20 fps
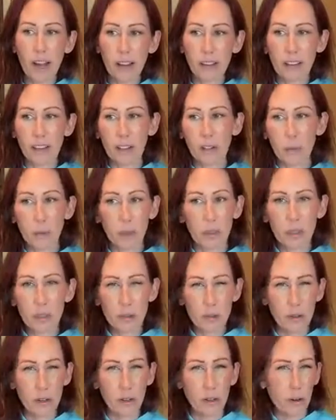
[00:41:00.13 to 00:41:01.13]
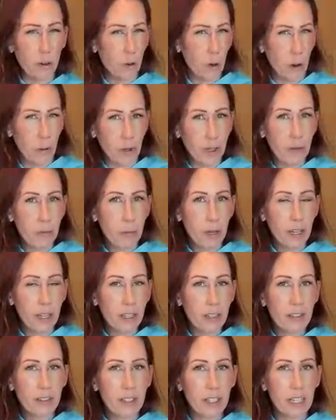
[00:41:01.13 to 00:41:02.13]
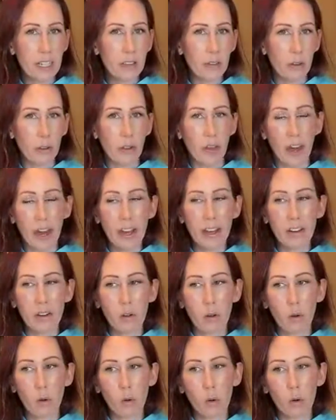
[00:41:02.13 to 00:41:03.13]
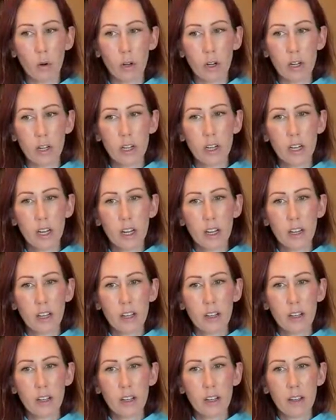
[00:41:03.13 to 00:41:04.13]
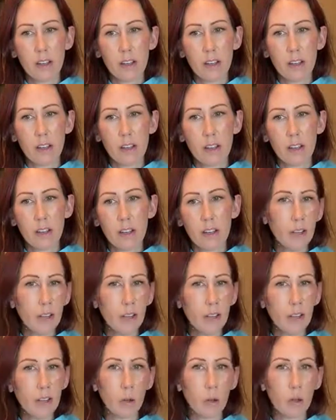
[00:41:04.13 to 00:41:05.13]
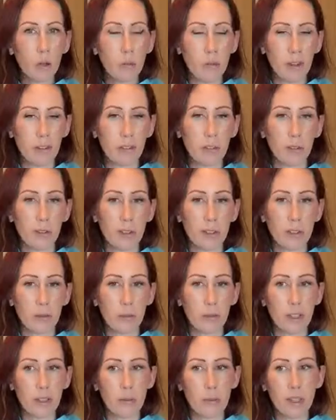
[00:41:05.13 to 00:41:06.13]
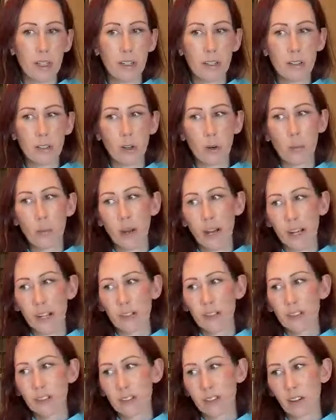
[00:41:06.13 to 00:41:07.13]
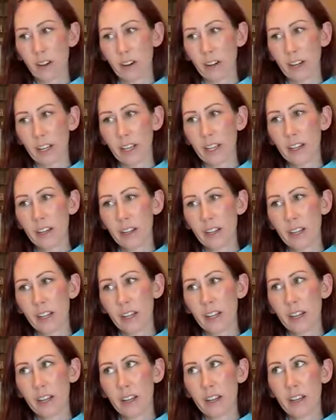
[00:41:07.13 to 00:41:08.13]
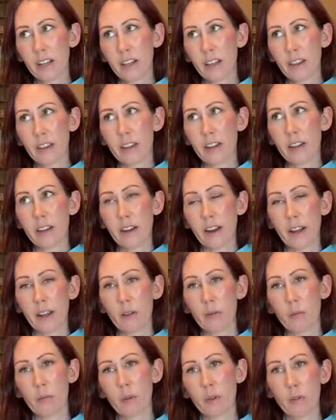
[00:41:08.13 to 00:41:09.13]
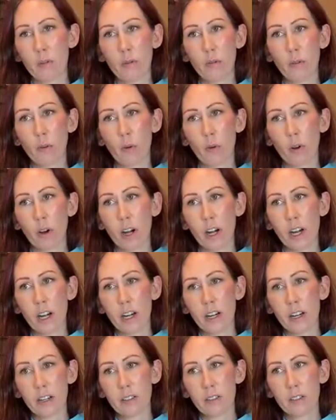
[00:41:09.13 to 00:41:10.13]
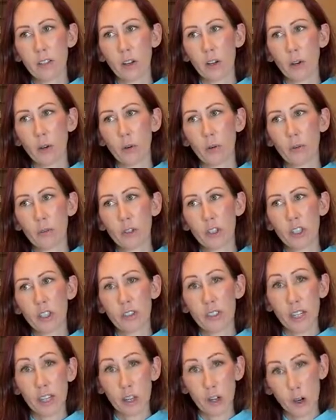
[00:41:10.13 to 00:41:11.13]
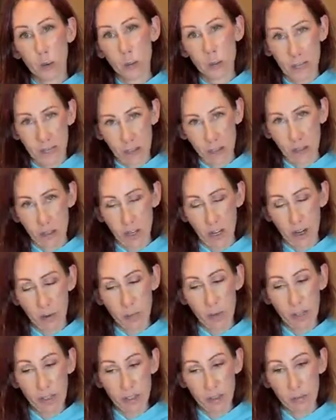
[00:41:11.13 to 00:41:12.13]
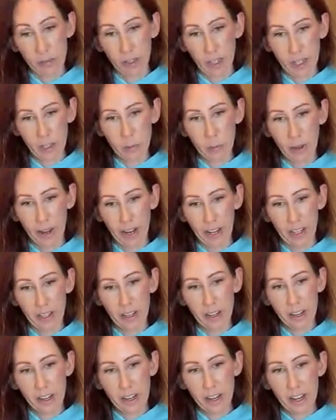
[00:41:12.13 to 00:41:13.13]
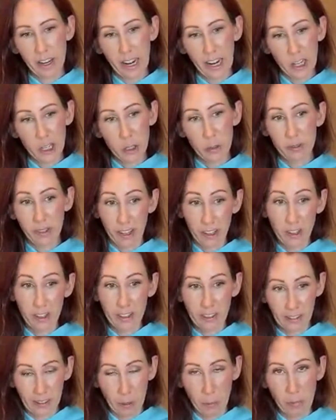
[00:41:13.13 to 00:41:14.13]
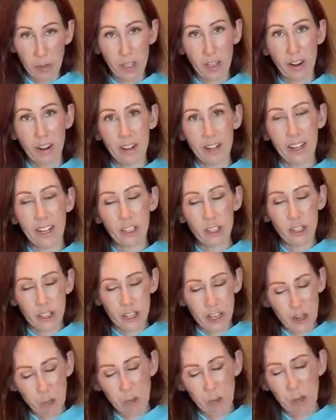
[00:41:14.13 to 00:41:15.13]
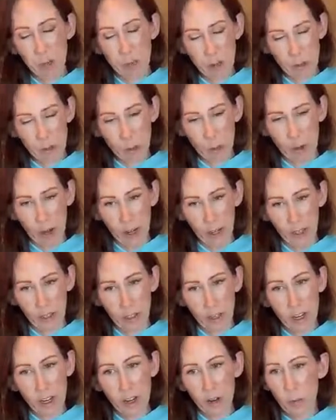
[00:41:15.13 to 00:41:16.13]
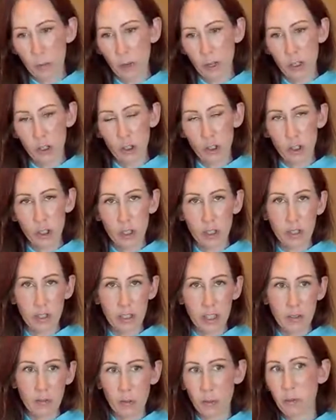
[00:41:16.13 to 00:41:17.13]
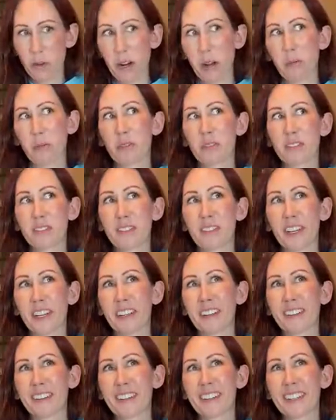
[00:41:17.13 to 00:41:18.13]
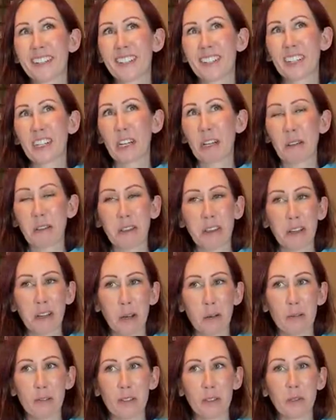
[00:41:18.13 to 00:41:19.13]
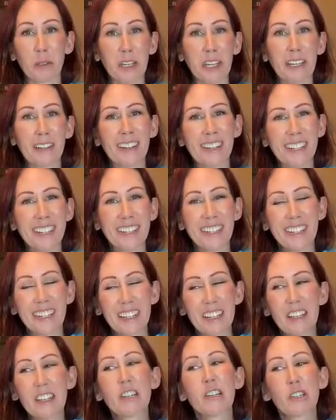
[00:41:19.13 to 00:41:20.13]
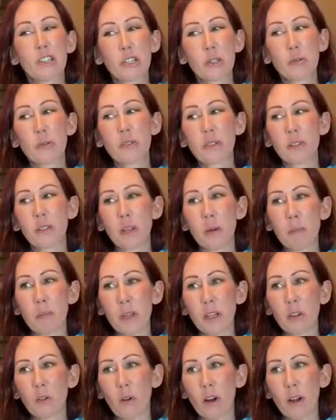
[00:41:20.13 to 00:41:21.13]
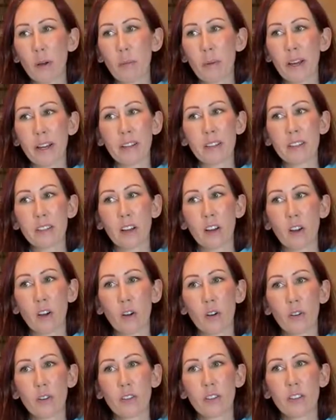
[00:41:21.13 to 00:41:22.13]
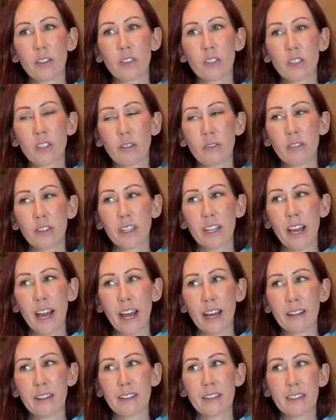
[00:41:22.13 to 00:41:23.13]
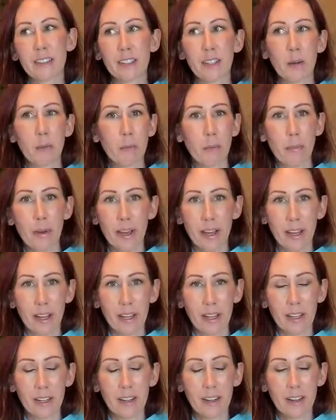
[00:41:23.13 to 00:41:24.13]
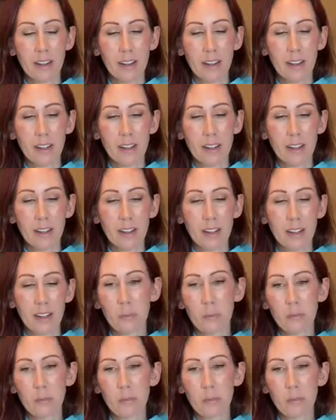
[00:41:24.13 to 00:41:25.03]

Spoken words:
like really strong growing pains, either that or maybe she like pulled a muscle or something because her pain started the night before. So she stayed home yesterday because of leg pain. And she was actually limping on it, and she can be a bit dramatic, but she, even when I was like, she didn't think I was looking, she was limping quite a bit. So she definitely had some pain, but